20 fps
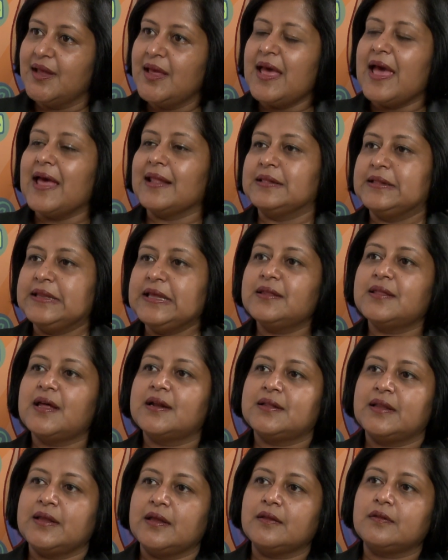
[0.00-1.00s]
And these are
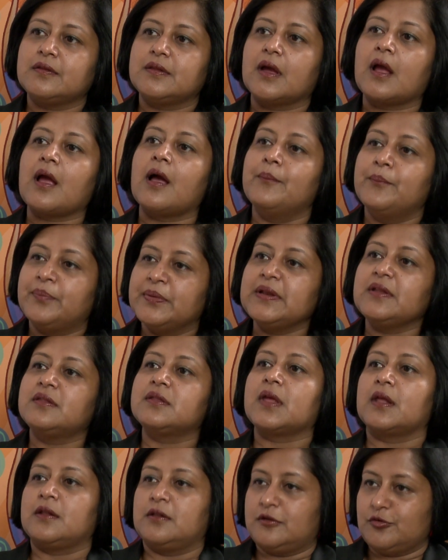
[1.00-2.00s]
things the companies
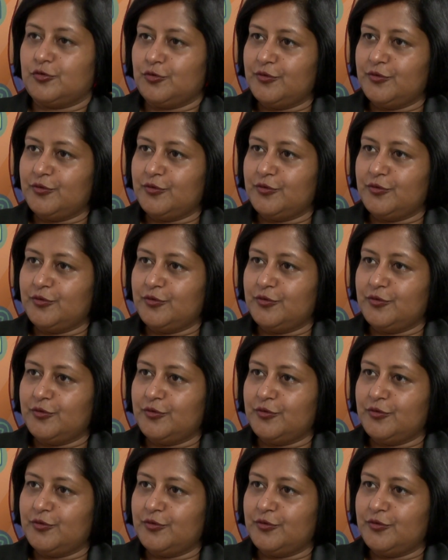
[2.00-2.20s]
can do,